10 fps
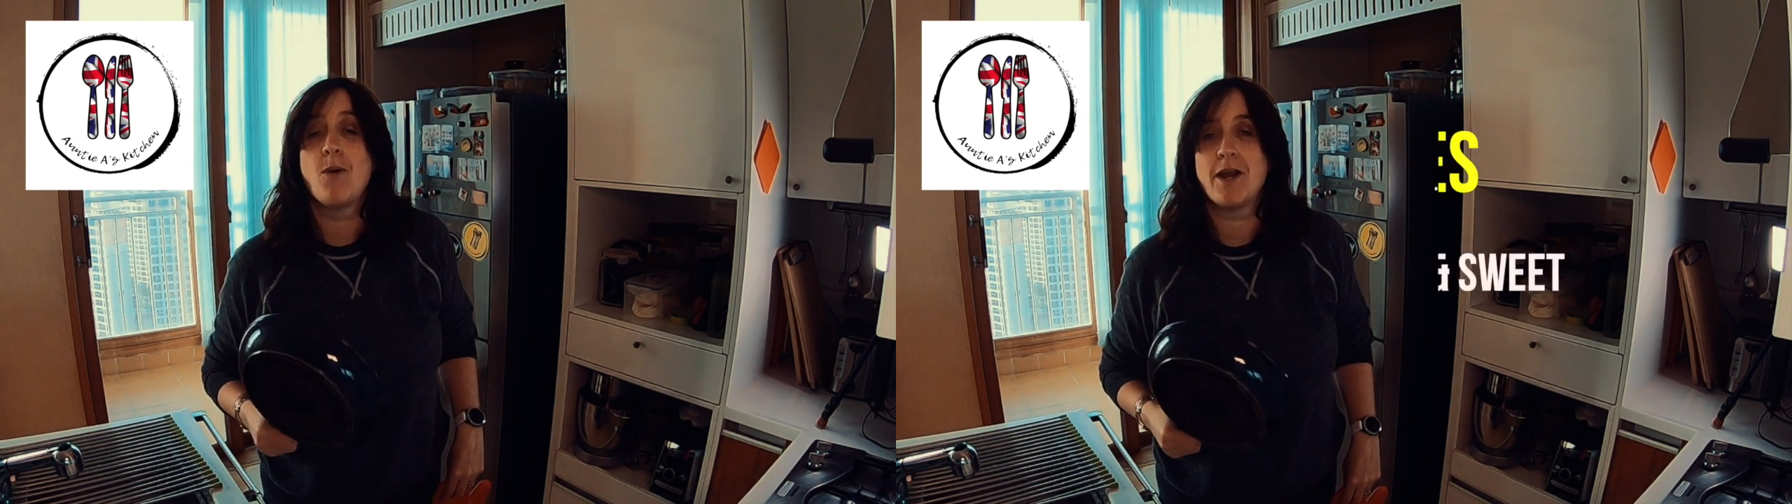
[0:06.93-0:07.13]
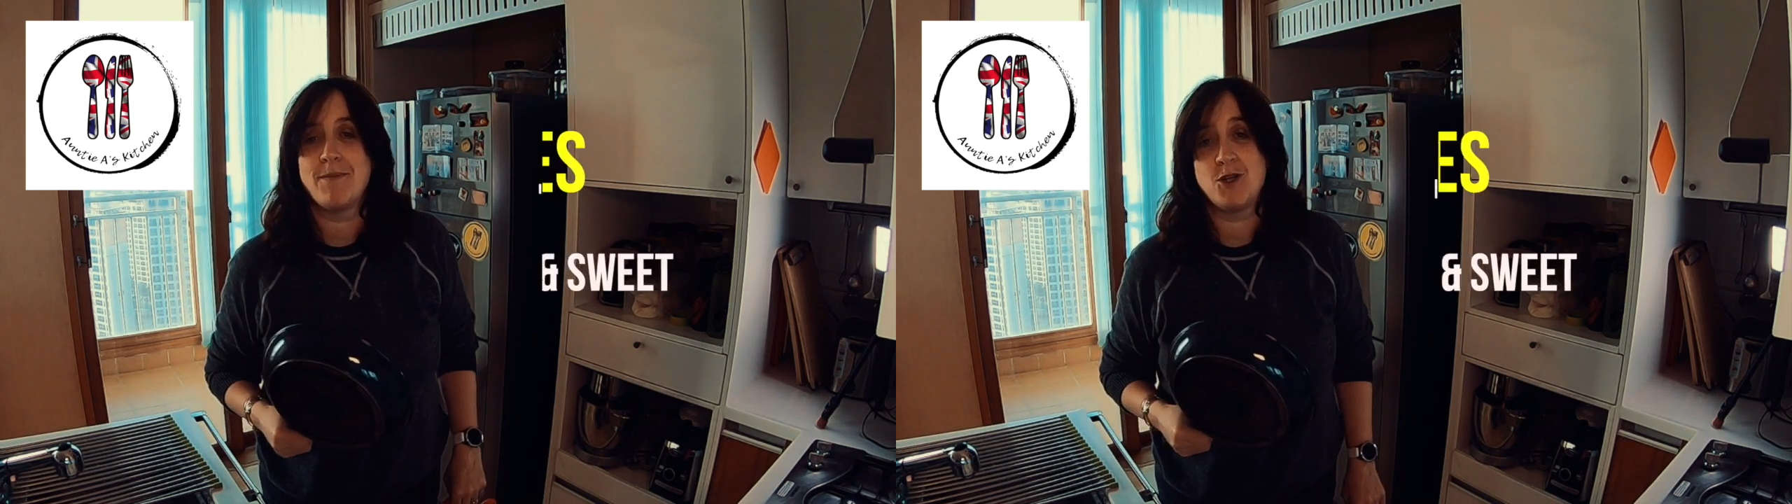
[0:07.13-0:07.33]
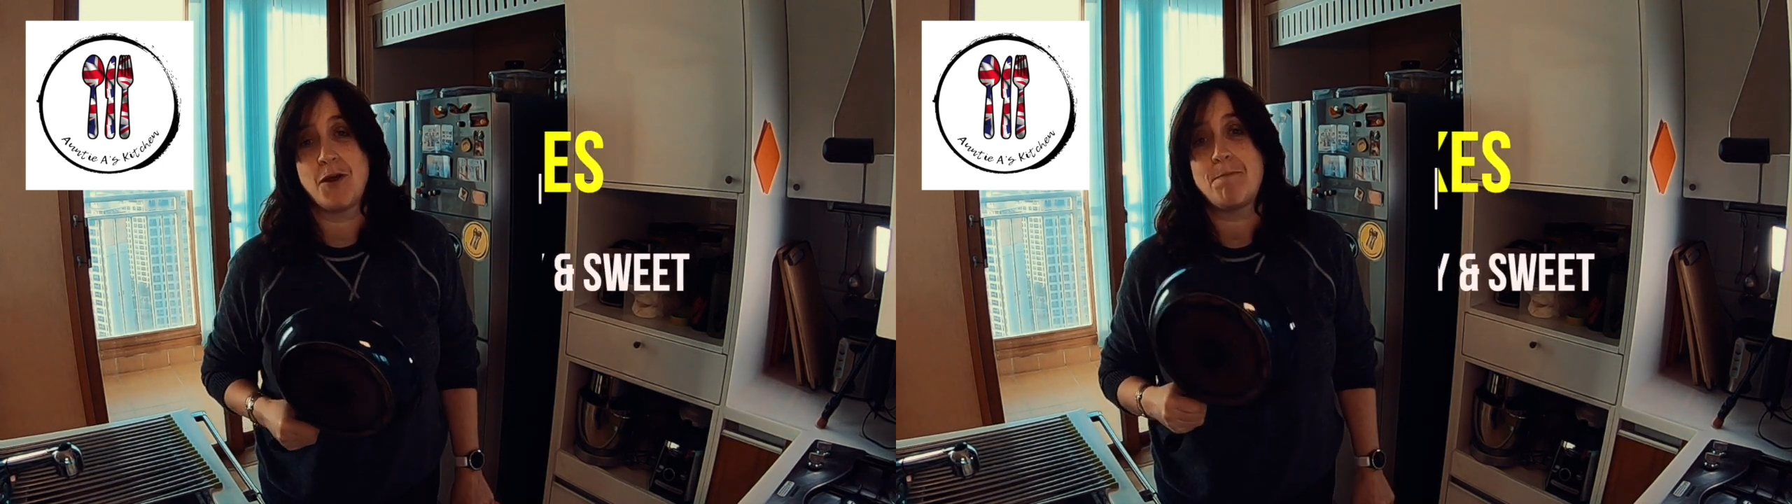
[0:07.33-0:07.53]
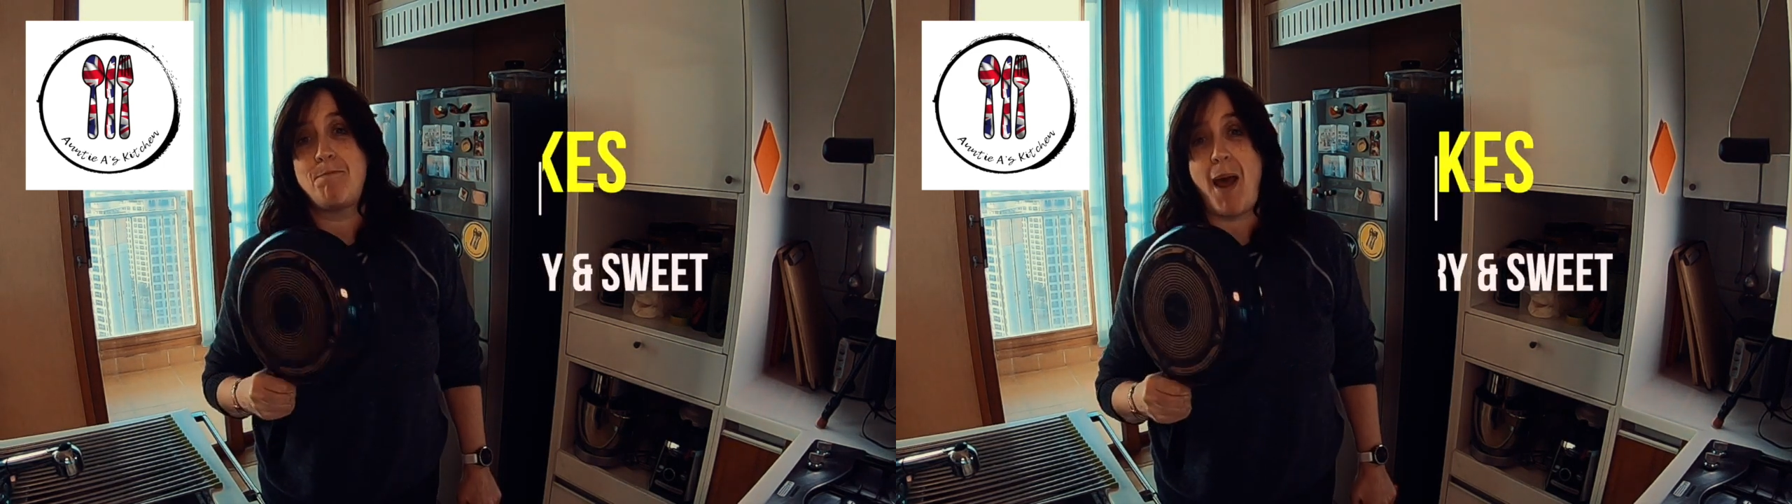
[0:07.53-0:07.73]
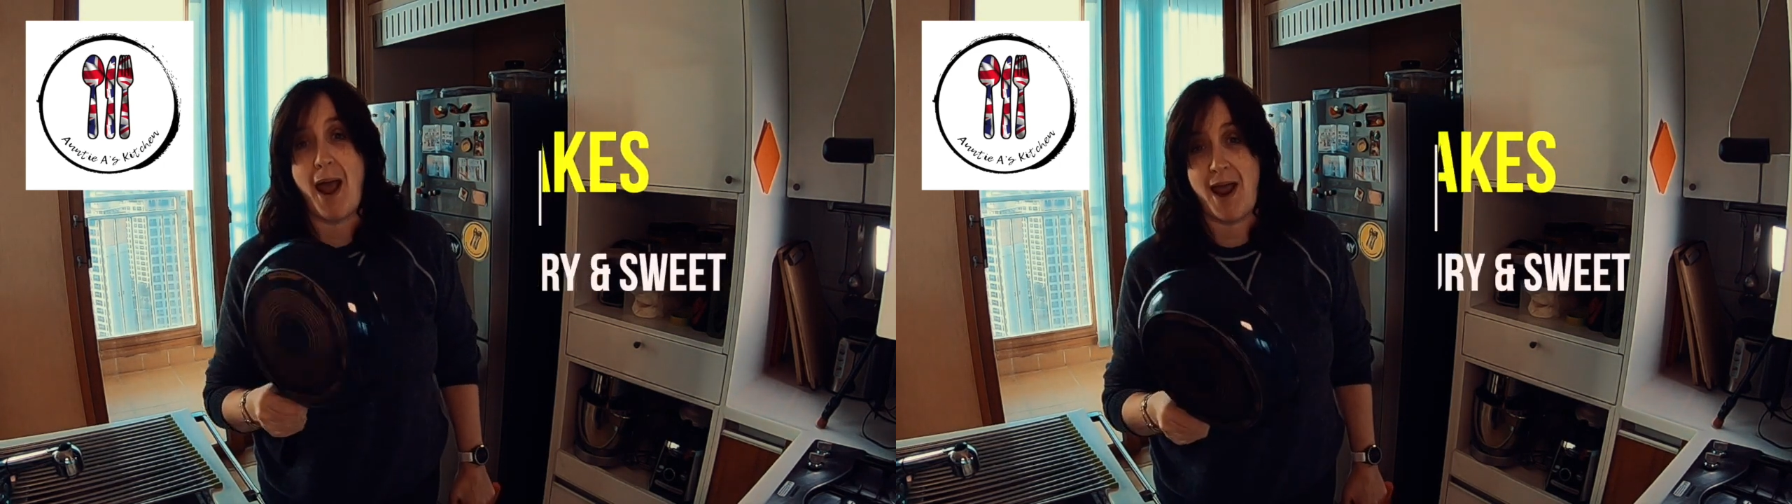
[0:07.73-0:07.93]
we're going to be doing
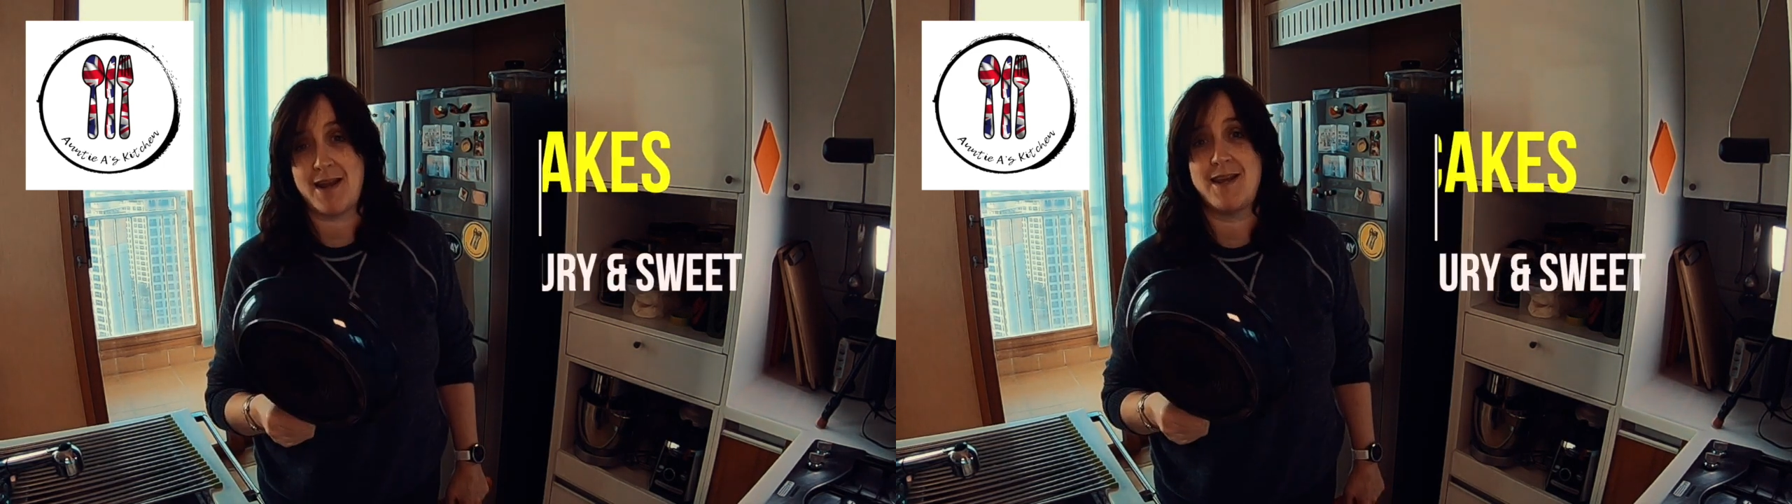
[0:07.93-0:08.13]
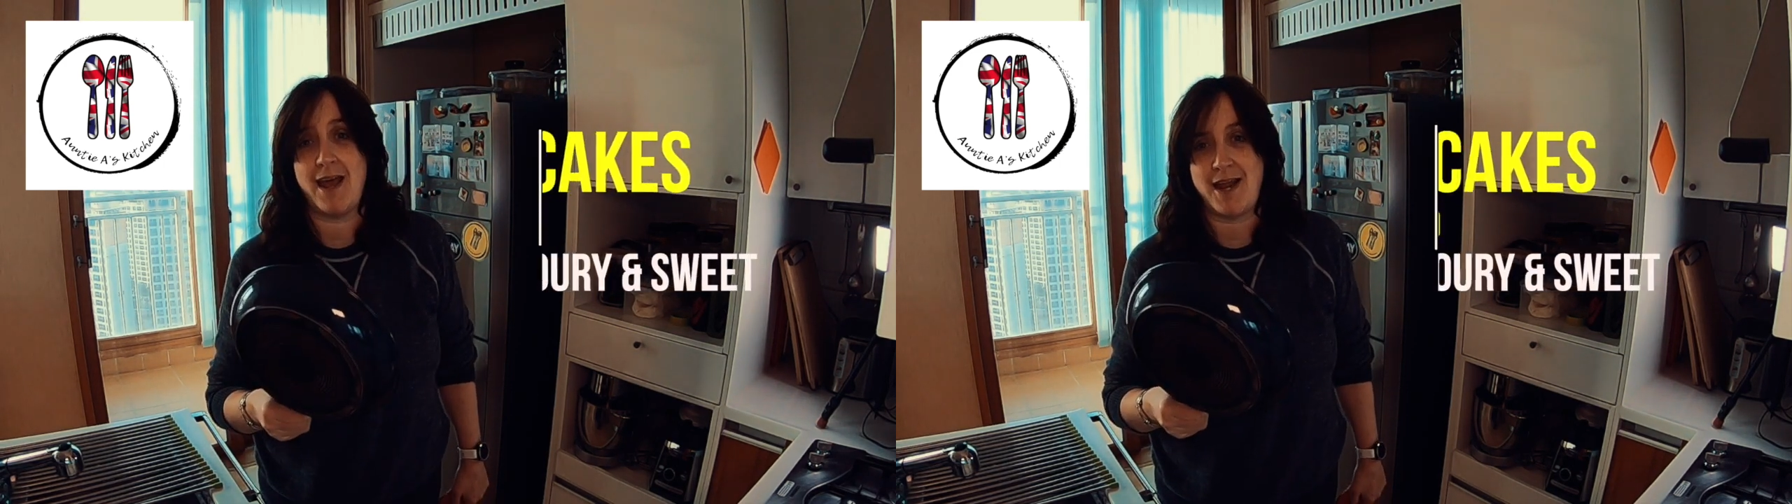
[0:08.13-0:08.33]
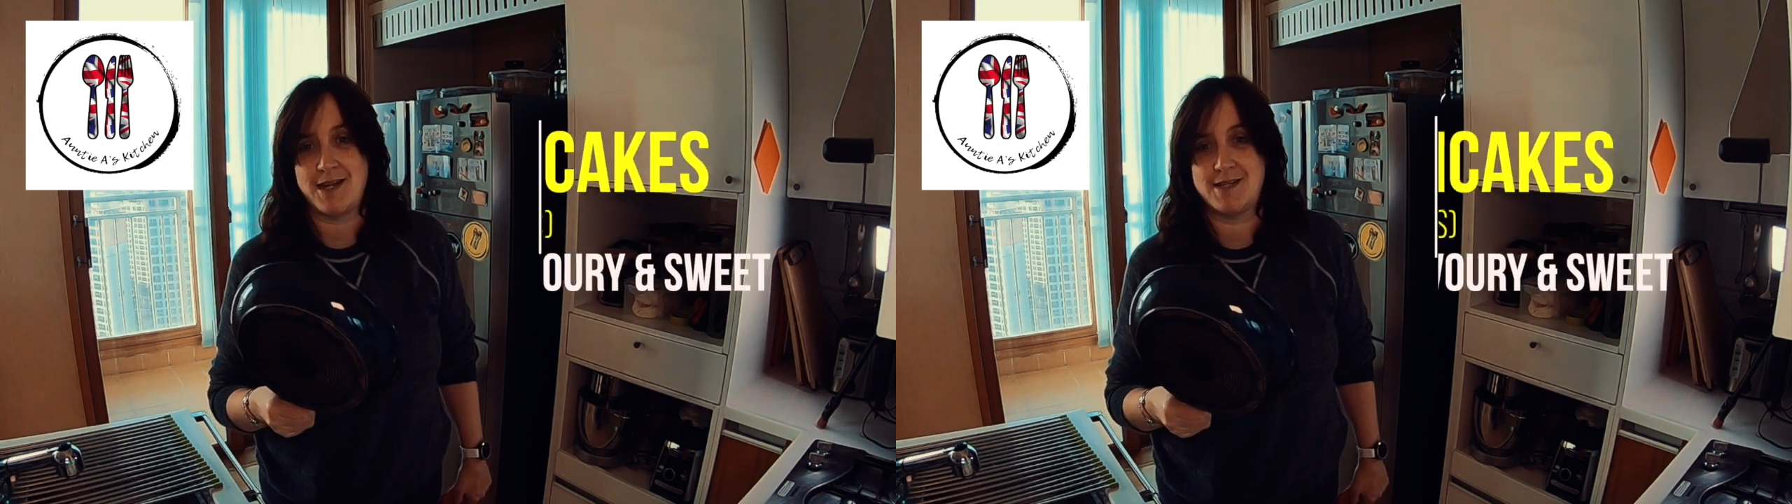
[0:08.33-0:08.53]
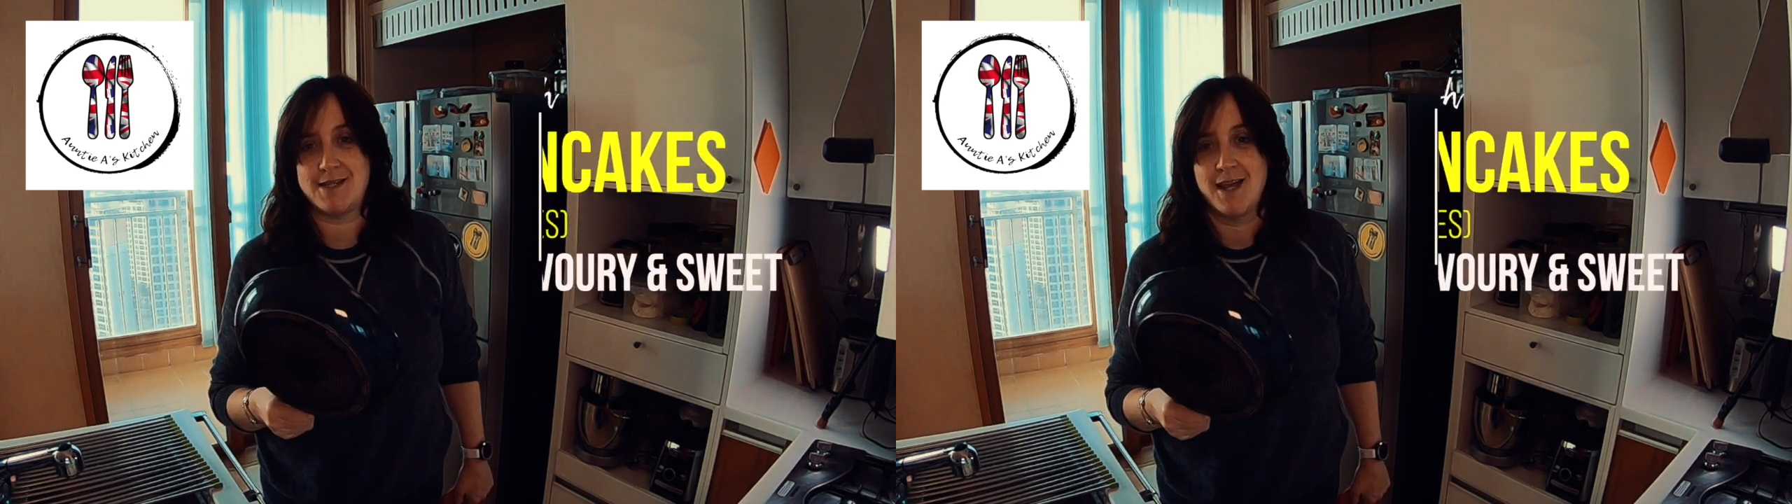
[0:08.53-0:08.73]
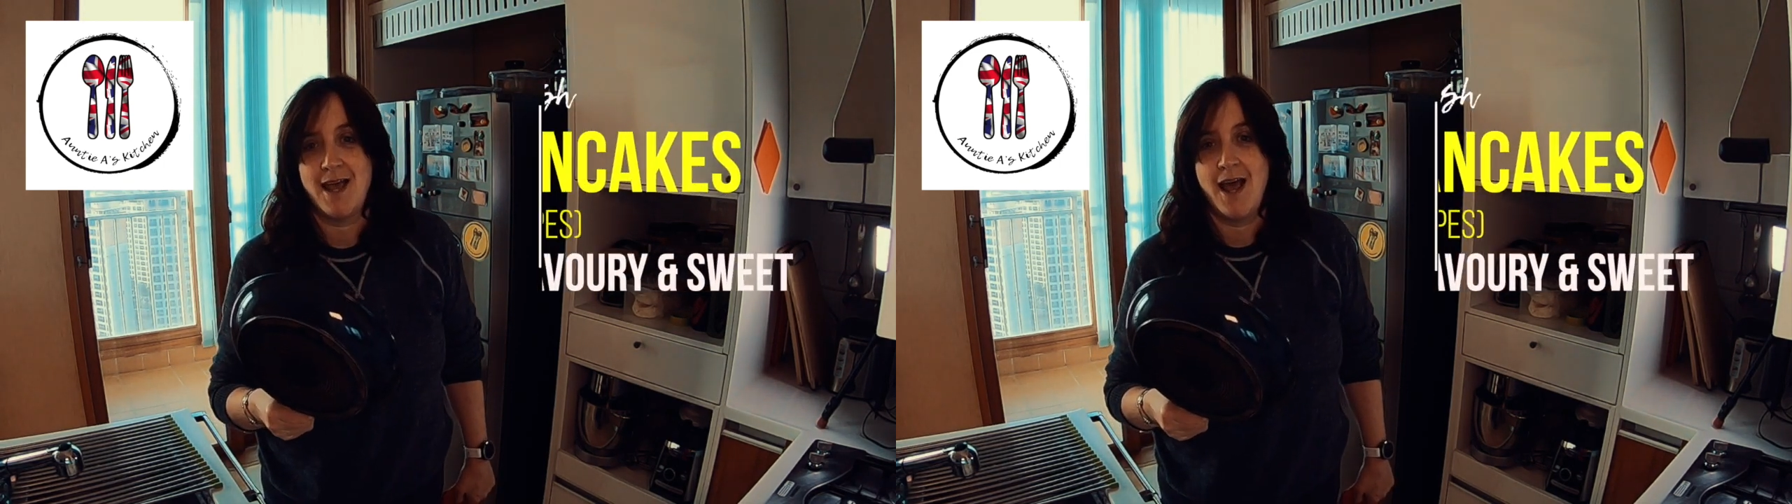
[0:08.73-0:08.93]

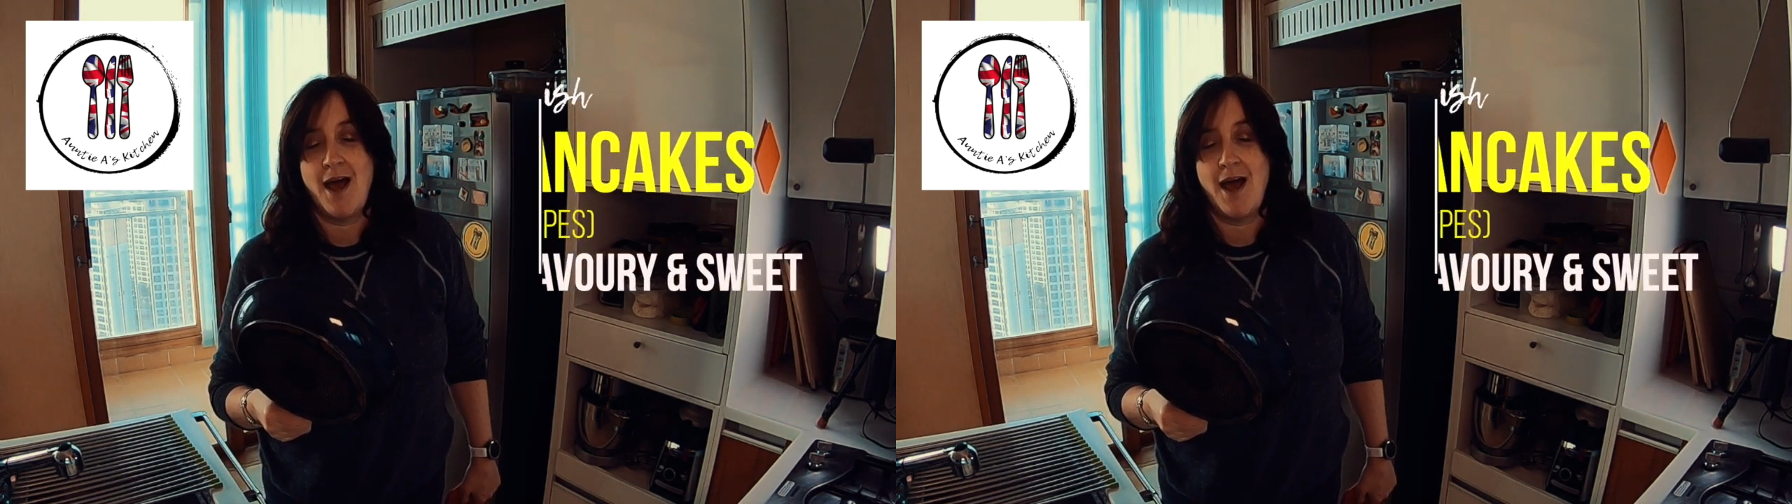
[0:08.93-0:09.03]
pancakes.